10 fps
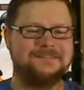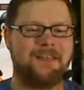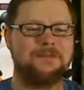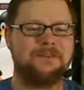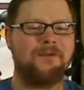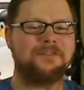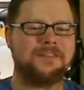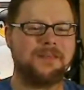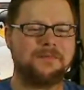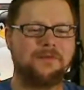James, have you ever
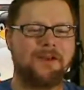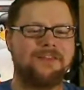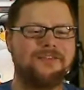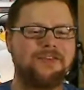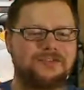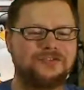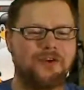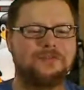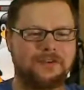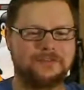seen that before? Dude, it's
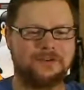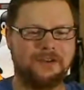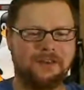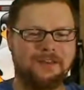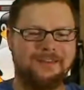so frustrating.